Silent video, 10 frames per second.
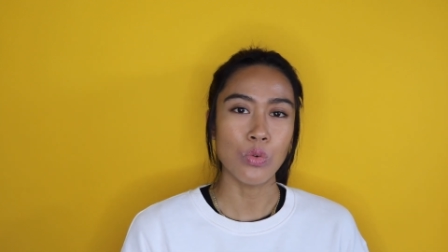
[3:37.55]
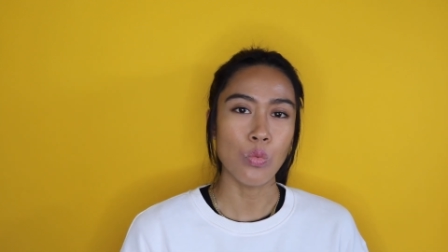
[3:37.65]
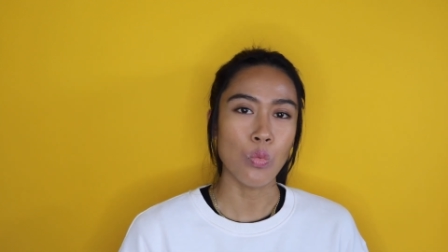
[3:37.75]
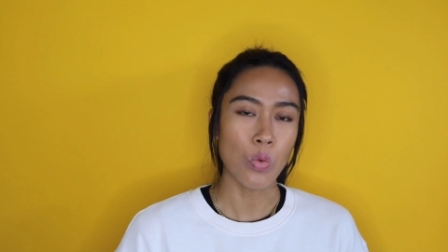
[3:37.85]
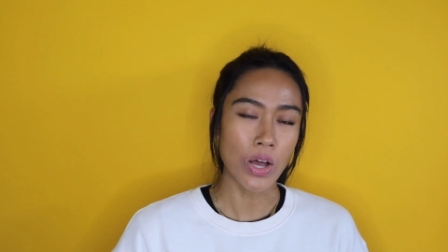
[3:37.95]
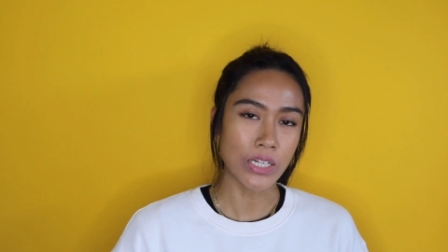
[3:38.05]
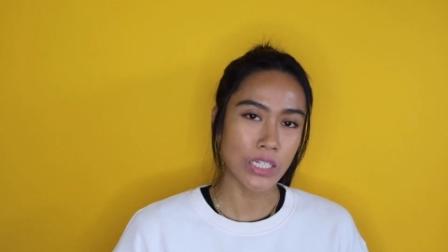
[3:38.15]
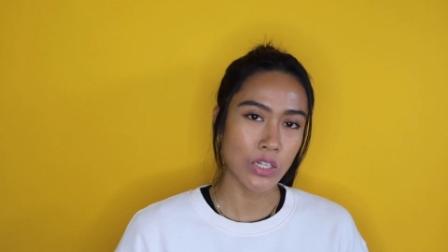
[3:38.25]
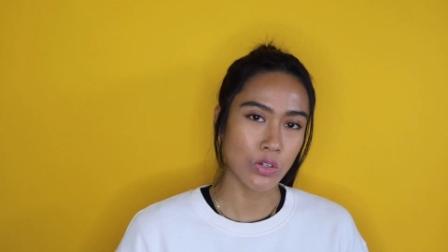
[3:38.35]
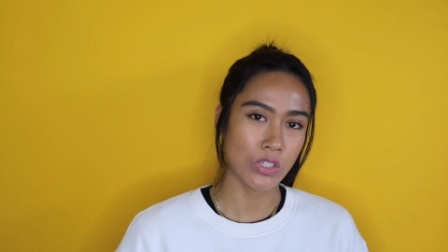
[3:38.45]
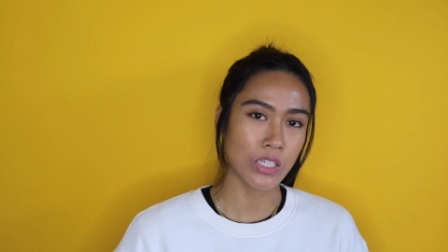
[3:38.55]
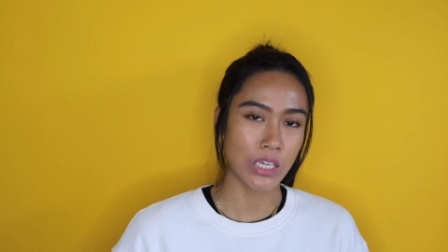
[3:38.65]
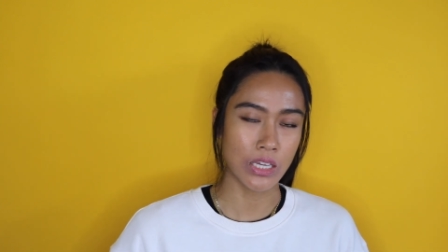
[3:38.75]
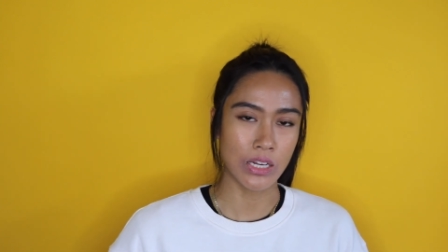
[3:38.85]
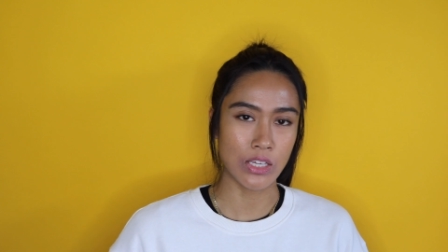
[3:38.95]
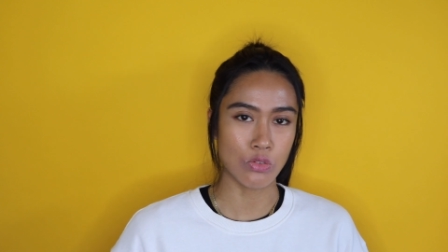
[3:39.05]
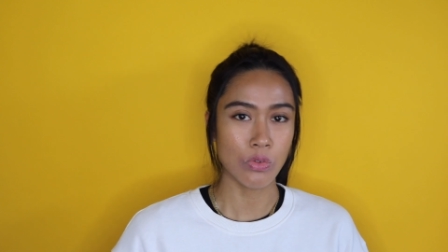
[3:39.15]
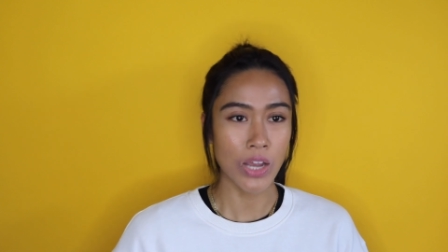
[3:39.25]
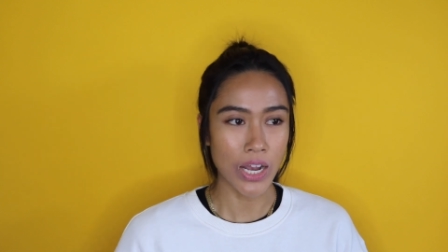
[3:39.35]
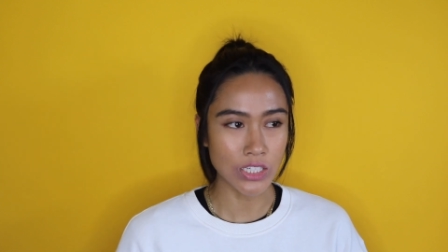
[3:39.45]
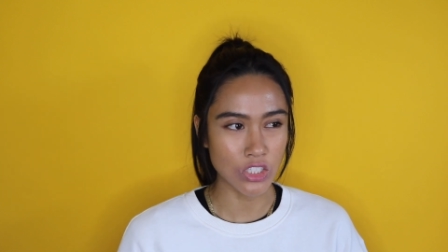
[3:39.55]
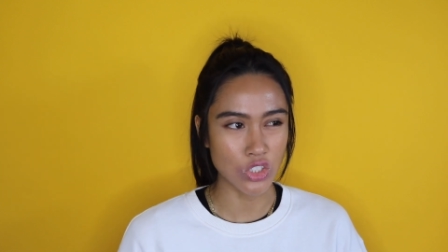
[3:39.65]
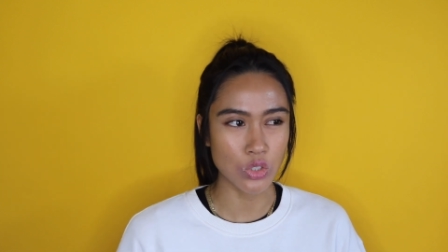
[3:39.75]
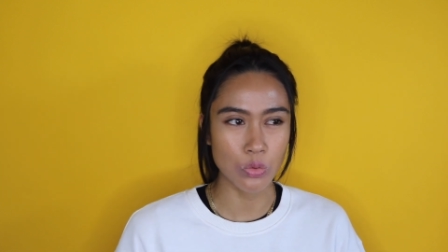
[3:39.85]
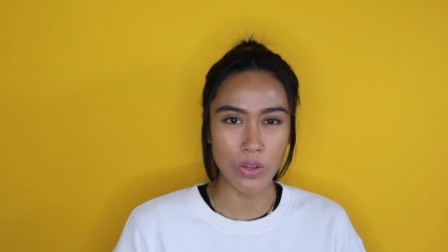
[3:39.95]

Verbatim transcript: what your skin is reacting to,